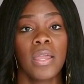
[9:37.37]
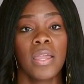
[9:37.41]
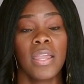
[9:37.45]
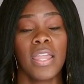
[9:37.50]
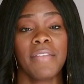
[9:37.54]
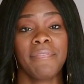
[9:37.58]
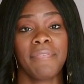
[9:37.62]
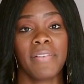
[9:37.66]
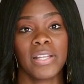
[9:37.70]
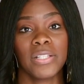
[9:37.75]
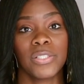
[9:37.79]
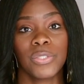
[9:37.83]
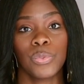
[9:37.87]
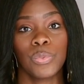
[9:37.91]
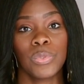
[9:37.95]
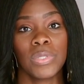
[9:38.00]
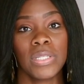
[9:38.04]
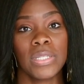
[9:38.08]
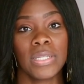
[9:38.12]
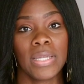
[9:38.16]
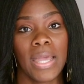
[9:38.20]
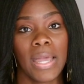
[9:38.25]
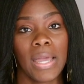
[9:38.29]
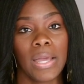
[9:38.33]
If I do
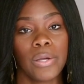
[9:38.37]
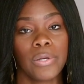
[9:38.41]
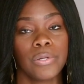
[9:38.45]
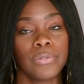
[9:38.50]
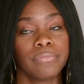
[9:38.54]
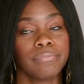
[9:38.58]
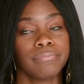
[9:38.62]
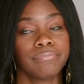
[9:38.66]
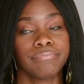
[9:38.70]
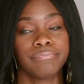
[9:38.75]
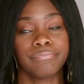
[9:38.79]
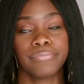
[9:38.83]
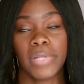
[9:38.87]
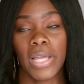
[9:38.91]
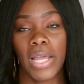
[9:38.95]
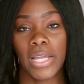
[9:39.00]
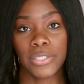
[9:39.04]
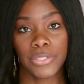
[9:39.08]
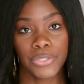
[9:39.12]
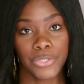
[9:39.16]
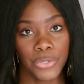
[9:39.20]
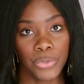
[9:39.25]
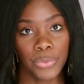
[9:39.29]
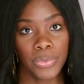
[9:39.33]
eat out, I
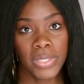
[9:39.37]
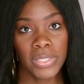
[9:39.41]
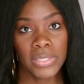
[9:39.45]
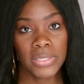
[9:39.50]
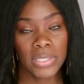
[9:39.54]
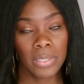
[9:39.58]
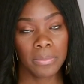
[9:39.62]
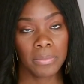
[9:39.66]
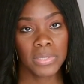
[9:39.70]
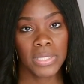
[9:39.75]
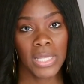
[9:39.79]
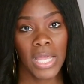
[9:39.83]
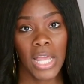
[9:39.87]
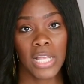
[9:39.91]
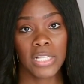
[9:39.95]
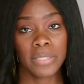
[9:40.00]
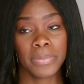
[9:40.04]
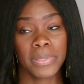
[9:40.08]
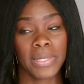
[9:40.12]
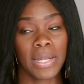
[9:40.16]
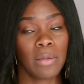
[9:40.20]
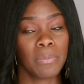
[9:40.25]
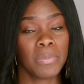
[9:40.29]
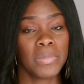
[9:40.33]
do it sometimes,
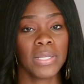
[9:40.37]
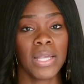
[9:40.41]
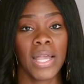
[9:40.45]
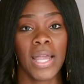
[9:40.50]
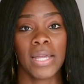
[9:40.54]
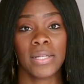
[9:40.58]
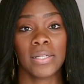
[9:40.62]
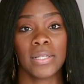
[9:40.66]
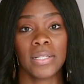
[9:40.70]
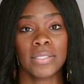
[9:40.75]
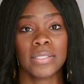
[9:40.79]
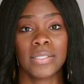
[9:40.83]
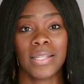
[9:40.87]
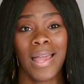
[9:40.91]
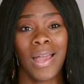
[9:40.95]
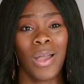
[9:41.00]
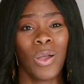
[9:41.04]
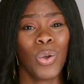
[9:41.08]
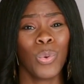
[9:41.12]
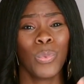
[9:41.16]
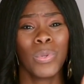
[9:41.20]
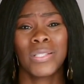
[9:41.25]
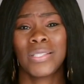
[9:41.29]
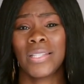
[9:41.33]
but I'll be honest, I
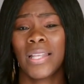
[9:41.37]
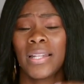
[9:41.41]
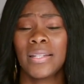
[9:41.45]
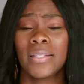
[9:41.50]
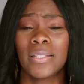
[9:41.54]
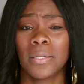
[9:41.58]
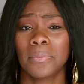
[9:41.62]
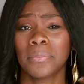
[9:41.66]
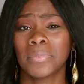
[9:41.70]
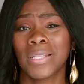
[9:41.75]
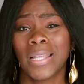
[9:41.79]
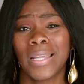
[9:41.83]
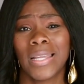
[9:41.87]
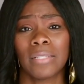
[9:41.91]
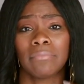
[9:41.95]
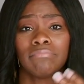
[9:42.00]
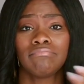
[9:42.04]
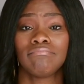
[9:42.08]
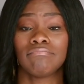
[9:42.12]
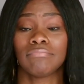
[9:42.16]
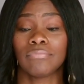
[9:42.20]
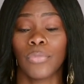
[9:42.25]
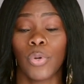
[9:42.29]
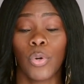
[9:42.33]
always end up like
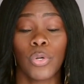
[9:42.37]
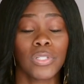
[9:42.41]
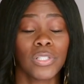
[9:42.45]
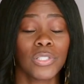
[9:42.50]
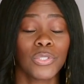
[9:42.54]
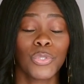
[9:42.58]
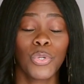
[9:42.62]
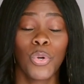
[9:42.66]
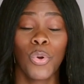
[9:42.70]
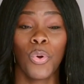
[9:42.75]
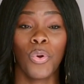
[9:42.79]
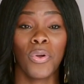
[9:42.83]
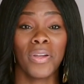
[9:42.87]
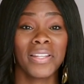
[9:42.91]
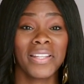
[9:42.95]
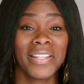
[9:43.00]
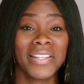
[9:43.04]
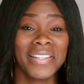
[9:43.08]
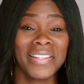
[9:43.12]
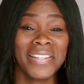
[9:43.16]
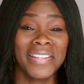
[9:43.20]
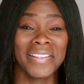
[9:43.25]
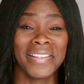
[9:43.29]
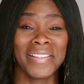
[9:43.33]
on the
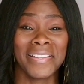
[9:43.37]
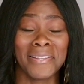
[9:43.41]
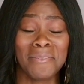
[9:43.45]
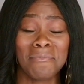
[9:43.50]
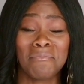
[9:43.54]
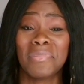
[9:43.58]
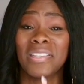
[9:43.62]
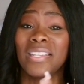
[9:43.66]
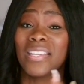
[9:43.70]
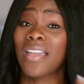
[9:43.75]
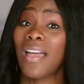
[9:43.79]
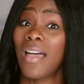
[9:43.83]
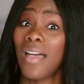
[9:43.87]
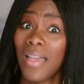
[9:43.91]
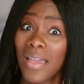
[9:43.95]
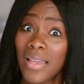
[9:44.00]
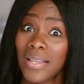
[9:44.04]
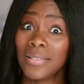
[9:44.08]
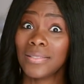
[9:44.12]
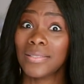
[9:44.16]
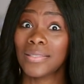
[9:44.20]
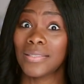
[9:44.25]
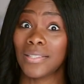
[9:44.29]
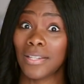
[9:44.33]
toilet
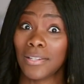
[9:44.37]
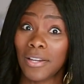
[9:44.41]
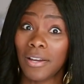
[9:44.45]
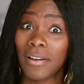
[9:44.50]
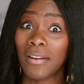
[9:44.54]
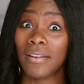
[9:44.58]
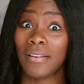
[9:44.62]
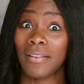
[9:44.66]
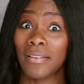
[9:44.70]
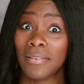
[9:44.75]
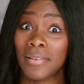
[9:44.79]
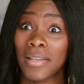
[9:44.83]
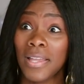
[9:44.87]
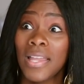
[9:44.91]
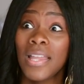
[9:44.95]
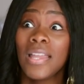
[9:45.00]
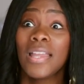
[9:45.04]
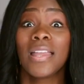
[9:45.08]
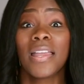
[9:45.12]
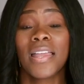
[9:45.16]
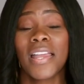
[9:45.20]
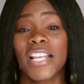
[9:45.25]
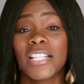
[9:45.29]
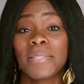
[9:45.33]
because your girl
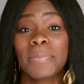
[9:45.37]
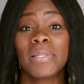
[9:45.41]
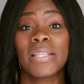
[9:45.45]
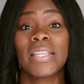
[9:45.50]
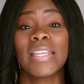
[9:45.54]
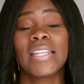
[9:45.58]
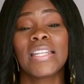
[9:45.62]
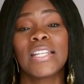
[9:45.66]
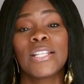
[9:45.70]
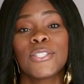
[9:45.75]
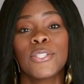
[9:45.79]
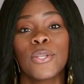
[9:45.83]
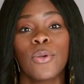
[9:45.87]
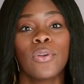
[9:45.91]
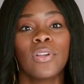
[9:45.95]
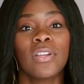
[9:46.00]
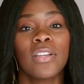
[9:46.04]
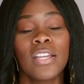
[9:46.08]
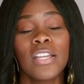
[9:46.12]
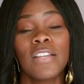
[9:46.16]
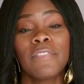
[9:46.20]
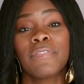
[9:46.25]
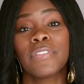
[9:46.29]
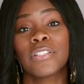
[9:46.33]
has been eating so
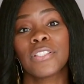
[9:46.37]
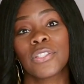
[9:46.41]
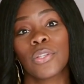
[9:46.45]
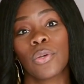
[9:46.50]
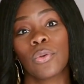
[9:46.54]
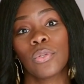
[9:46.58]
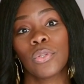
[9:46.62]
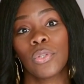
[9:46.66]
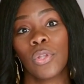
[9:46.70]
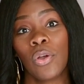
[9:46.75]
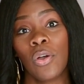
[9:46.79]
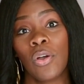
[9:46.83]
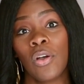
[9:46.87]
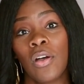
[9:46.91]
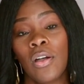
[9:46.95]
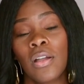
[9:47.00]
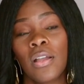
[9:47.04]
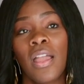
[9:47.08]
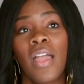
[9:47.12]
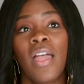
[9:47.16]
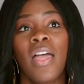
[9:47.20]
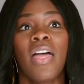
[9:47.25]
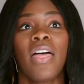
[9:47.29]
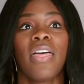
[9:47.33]
good for so
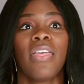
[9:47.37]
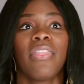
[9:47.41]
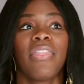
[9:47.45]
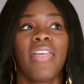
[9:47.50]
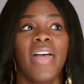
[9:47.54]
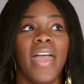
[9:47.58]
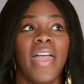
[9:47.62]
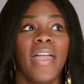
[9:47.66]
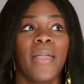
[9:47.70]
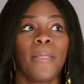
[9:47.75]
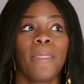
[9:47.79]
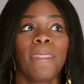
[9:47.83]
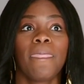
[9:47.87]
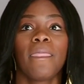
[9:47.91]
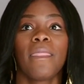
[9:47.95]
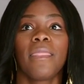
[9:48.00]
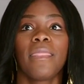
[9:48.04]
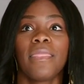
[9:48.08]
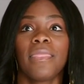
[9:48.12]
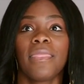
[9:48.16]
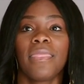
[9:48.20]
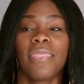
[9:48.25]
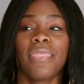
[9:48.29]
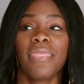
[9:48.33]
long that
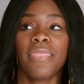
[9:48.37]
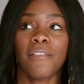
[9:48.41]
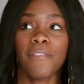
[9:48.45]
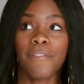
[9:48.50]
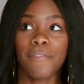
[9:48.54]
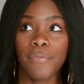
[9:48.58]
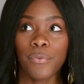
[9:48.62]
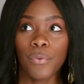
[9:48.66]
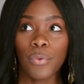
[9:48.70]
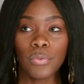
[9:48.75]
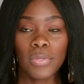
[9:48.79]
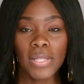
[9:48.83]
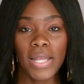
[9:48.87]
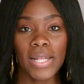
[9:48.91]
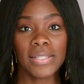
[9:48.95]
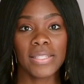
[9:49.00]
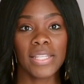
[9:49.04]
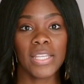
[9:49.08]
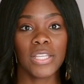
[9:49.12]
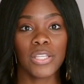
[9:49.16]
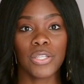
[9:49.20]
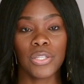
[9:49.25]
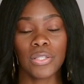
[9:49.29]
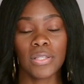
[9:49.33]
the food that
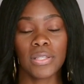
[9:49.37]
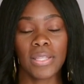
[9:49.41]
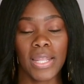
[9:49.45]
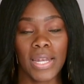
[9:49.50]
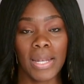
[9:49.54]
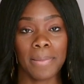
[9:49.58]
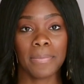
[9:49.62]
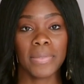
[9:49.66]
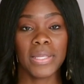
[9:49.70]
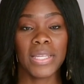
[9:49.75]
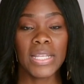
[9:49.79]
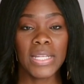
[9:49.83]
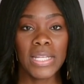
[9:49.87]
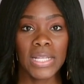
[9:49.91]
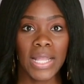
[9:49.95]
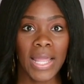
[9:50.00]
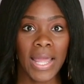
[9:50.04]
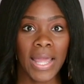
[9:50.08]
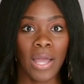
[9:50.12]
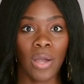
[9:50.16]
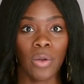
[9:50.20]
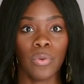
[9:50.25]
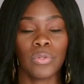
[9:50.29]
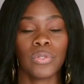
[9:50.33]
they that I'm eating
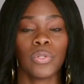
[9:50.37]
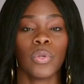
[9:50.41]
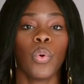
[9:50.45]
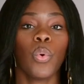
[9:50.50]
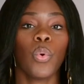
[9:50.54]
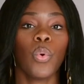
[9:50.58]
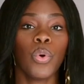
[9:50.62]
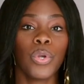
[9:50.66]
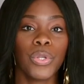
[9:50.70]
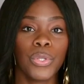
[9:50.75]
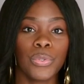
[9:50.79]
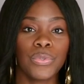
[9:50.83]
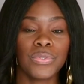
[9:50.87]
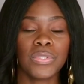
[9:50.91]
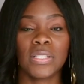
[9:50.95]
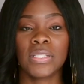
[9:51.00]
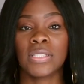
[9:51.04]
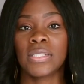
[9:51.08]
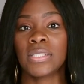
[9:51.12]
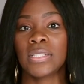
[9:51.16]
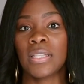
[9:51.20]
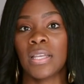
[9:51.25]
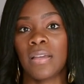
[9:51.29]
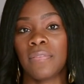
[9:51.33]
out, the oils and
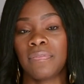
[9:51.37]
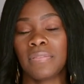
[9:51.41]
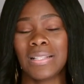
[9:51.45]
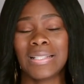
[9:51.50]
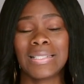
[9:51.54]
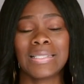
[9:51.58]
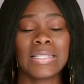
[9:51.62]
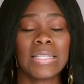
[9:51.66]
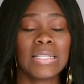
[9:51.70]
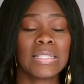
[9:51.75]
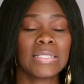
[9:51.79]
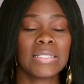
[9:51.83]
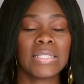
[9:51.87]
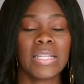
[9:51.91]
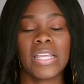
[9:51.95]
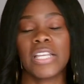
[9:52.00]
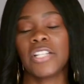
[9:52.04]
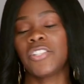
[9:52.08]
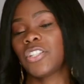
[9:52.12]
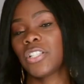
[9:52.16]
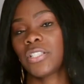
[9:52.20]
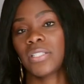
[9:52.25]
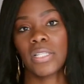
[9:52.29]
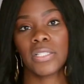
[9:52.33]
stuff, the seasoning,
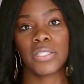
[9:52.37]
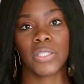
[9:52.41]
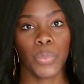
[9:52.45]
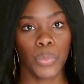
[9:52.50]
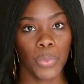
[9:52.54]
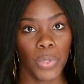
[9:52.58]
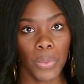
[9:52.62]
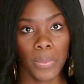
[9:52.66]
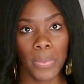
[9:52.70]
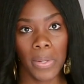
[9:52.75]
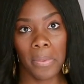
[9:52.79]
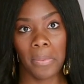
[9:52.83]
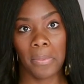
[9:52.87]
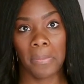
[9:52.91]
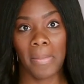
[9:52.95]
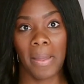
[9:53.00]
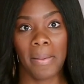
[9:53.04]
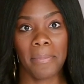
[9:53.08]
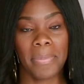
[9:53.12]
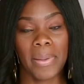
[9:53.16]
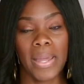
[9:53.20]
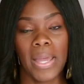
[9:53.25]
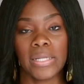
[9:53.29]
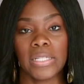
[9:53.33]
it just doesn't work well with my
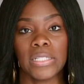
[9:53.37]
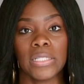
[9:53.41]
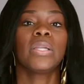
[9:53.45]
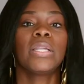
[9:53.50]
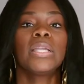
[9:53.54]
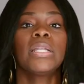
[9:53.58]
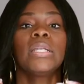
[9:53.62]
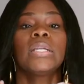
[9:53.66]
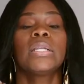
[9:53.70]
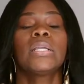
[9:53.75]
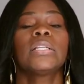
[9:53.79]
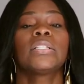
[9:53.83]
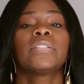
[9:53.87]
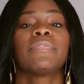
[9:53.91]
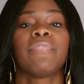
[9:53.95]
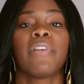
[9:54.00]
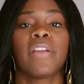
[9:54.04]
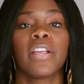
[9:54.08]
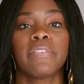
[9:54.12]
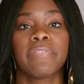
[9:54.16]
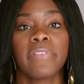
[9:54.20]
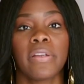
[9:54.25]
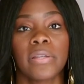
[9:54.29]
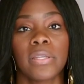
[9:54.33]
body. Eating is
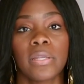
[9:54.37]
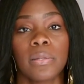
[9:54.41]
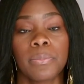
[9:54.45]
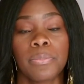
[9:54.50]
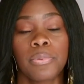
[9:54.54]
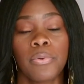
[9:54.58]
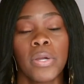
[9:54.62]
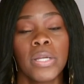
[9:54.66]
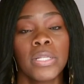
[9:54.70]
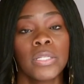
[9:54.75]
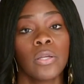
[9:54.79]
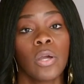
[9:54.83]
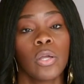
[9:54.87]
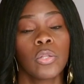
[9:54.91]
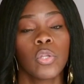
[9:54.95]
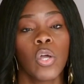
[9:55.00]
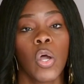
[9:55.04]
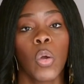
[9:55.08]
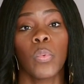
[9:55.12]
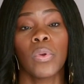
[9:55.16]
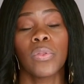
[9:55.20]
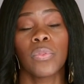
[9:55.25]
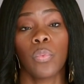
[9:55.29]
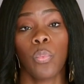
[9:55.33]
very, very important
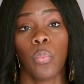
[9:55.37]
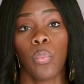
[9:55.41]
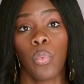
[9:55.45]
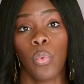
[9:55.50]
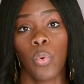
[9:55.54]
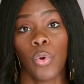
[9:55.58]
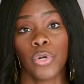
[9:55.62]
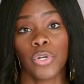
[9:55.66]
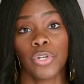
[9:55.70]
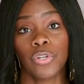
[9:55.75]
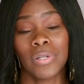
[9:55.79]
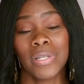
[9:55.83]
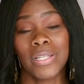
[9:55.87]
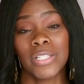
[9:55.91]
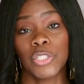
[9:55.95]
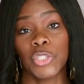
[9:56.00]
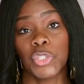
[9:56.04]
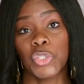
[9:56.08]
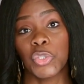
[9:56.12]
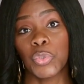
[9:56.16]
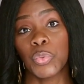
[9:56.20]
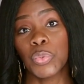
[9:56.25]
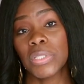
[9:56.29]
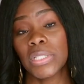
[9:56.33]
along with water and
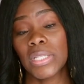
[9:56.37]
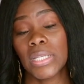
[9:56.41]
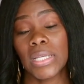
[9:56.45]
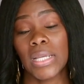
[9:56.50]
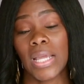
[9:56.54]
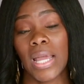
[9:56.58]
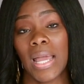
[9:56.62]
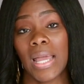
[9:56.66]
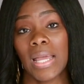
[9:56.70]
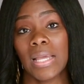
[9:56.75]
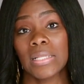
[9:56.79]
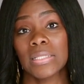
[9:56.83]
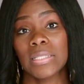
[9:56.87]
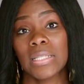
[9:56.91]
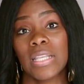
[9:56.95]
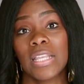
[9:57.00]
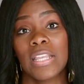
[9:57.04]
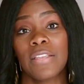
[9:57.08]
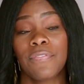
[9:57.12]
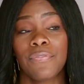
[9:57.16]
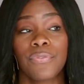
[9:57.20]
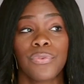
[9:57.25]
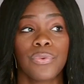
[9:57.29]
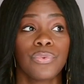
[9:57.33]
juicing, guys.
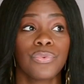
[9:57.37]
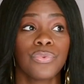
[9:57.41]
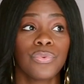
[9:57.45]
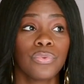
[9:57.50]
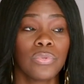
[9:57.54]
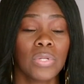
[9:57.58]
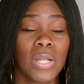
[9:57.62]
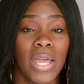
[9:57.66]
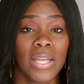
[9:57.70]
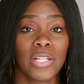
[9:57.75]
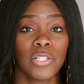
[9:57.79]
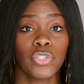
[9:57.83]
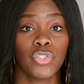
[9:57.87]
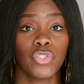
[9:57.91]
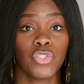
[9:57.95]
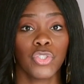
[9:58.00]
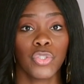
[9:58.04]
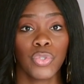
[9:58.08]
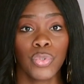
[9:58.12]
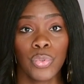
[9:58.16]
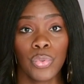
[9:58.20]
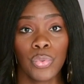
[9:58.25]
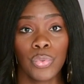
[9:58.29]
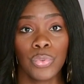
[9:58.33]
If you do not
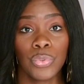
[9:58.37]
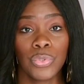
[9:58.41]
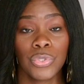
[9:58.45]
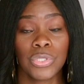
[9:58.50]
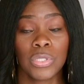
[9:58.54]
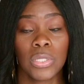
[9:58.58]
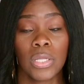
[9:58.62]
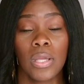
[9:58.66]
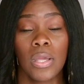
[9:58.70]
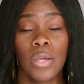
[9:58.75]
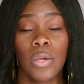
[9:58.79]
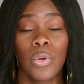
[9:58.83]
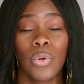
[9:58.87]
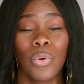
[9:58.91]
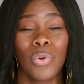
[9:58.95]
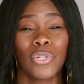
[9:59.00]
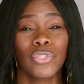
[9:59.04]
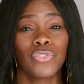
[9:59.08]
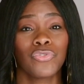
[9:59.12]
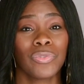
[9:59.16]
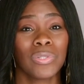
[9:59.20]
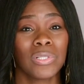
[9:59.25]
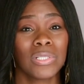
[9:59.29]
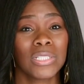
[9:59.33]
juice or
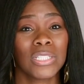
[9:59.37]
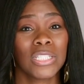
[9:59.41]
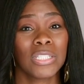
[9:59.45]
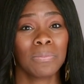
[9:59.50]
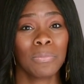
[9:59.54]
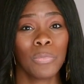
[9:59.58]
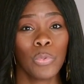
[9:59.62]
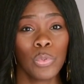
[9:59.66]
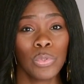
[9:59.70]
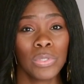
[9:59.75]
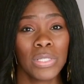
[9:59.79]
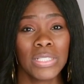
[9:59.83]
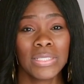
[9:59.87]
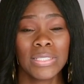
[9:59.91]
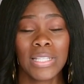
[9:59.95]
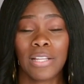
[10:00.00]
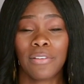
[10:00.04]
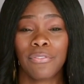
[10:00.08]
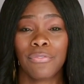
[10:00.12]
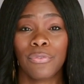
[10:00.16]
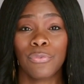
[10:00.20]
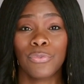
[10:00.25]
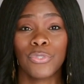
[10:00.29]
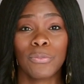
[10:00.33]
drink smoothies,
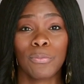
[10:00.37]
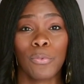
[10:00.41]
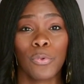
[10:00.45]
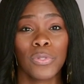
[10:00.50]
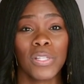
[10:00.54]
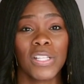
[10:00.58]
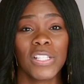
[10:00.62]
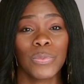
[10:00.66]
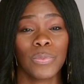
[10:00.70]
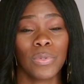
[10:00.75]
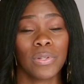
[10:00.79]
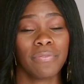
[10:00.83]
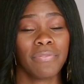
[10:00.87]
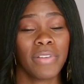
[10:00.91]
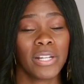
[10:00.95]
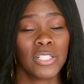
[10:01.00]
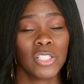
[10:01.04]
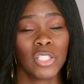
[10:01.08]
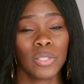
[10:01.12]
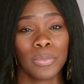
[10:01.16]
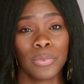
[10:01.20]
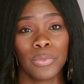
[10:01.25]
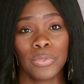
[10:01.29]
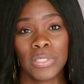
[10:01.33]
like fruit smoothies with
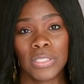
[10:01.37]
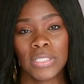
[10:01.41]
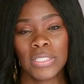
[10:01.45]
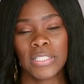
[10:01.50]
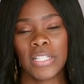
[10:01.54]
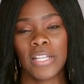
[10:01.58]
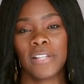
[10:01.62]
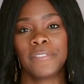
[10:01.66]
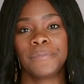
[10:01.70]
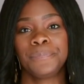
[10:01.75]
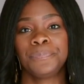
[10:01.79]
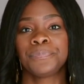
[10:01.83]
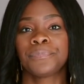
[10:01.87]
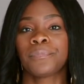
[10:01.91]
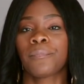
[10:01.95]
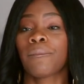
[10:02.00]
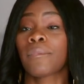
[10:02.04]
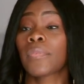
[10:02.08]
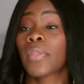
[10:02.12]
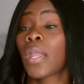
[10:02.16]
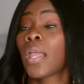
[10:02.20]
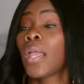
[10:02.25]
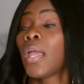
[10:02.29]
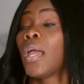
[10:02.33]
vegetables and stuff,
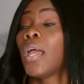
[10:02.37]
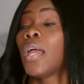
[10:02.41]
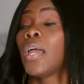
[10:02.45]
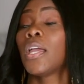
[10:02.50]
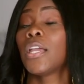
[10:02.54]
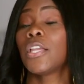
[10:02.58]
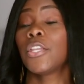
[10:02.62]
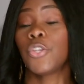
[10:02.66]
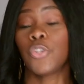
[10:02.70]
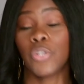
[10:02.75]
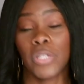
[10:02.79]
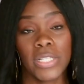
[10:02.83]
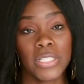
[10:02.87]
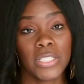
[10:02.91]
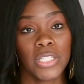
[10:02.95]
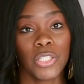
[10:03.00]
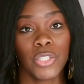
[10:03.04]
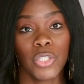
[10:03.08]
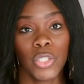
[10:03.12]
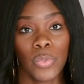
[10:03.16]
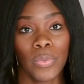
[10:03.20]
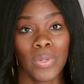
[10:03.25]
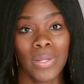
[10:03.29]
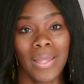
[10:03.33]
you need to
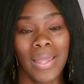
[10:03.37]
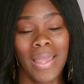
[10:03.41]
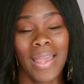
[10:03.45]
do it